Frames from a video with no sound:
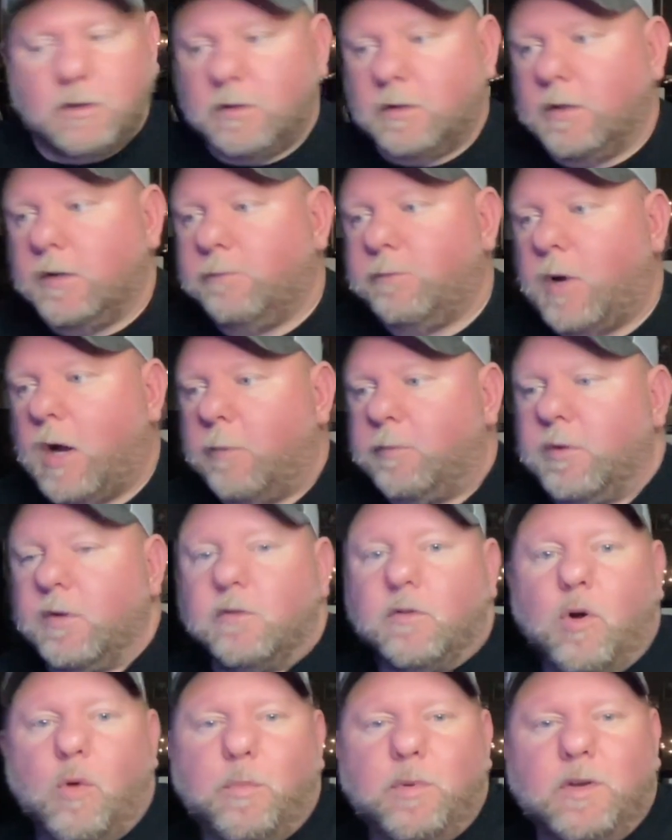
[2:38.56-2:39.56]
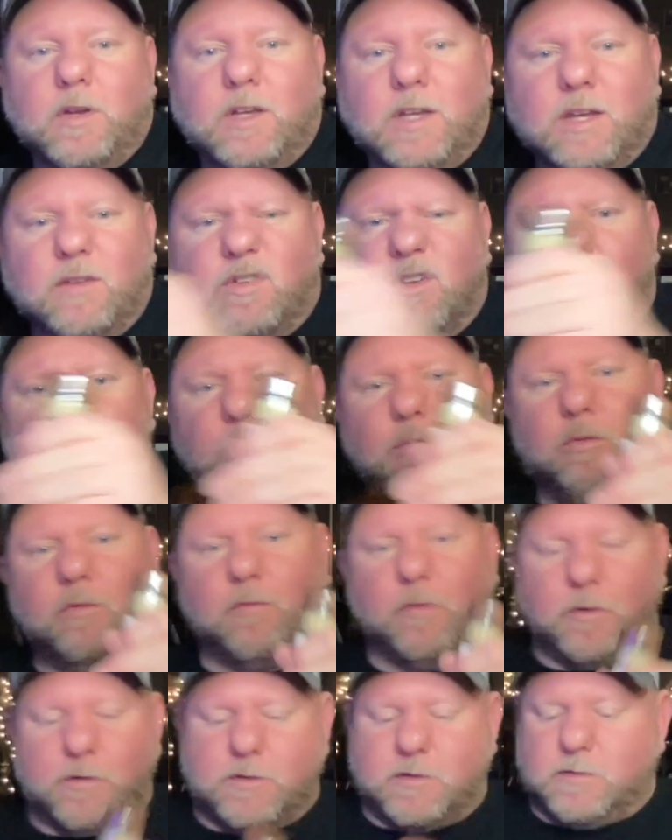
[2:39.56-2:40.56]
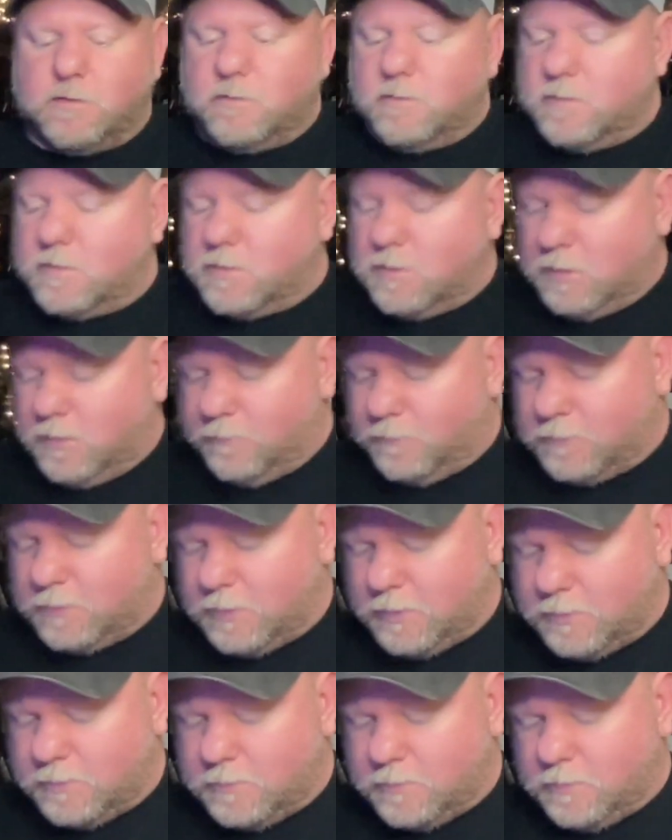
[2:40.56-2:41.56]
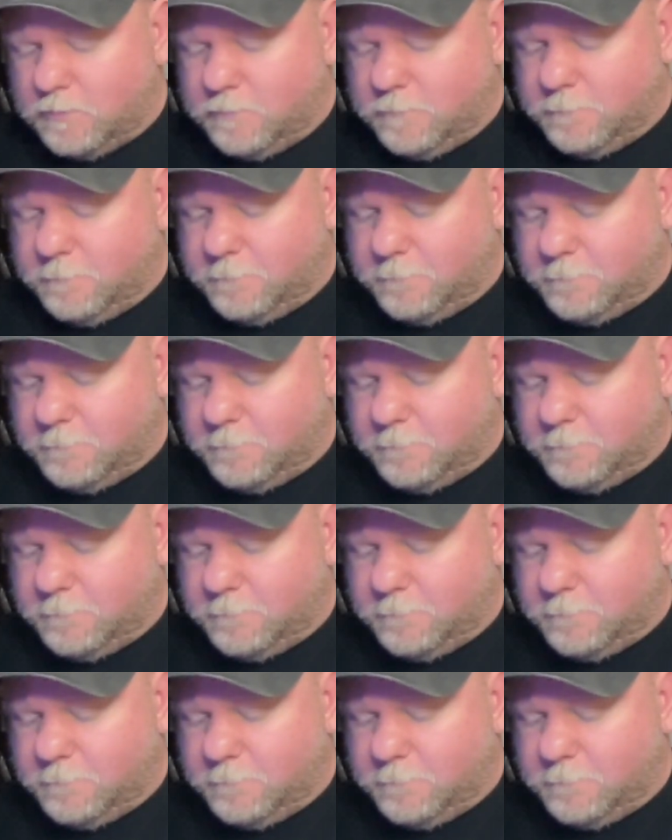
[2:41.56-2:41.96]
let's pop this open and give it a little first sniff test here.